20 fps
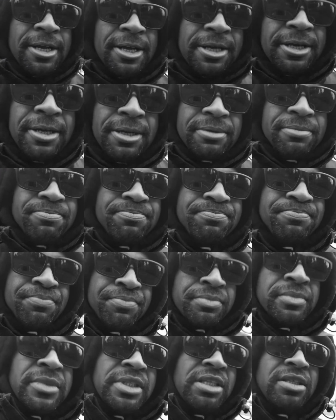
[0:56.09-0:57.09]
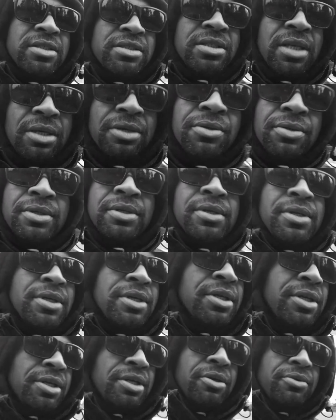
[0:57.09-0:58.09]
So
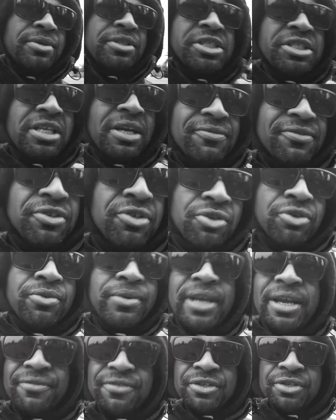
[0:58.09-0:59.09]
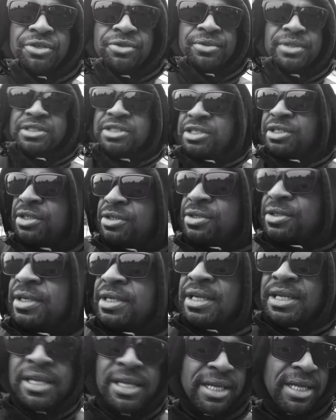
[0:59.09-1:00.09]
we just have to do what we have to do until
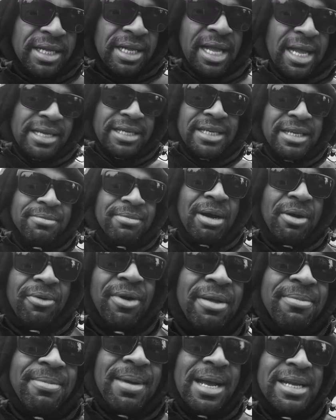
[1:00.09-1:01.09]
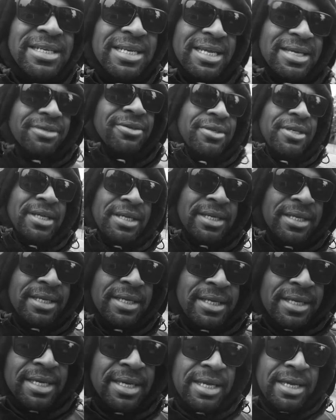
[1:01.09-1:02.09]
I can get my weight back down,
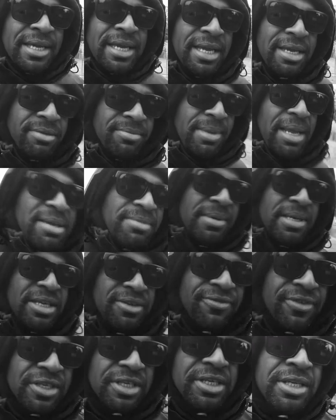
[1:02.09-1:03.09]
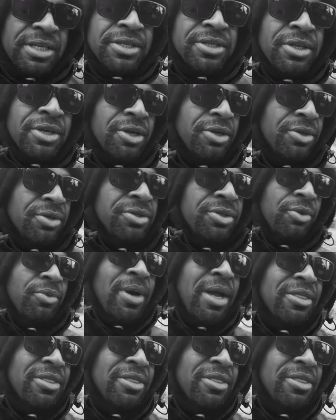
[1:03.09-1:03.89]
and maybe even the